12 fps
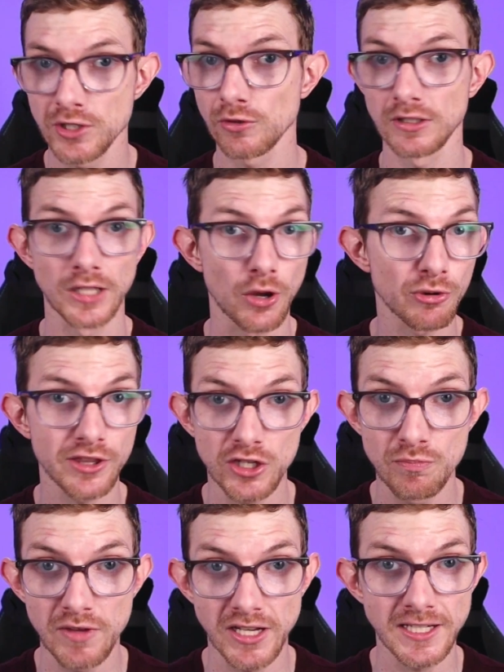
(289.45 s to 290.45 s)
you can lower the
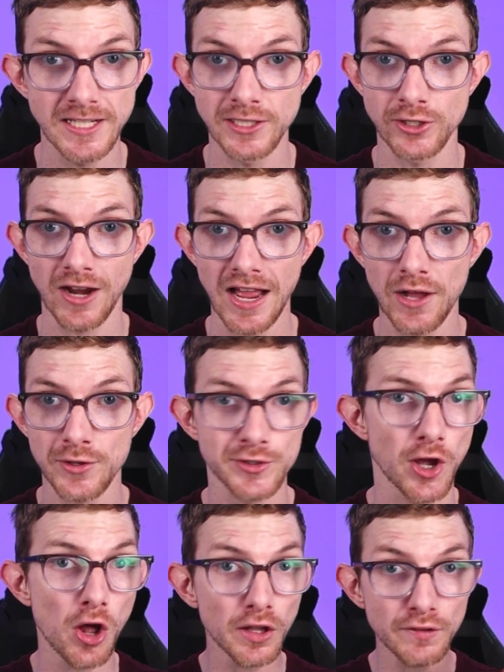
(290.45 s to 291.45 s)
humidity in your
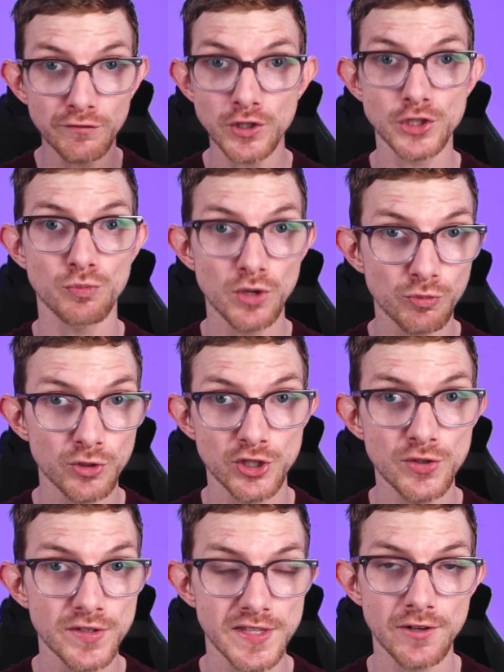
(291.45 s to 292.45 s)
house, all of which will
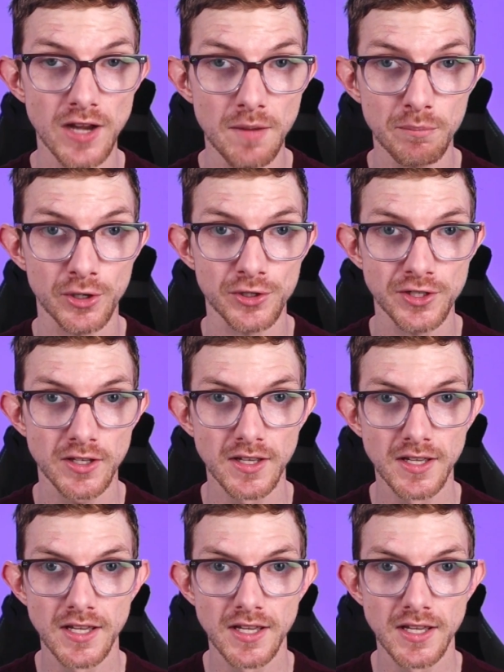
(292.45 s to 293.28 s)
reduce their numbers,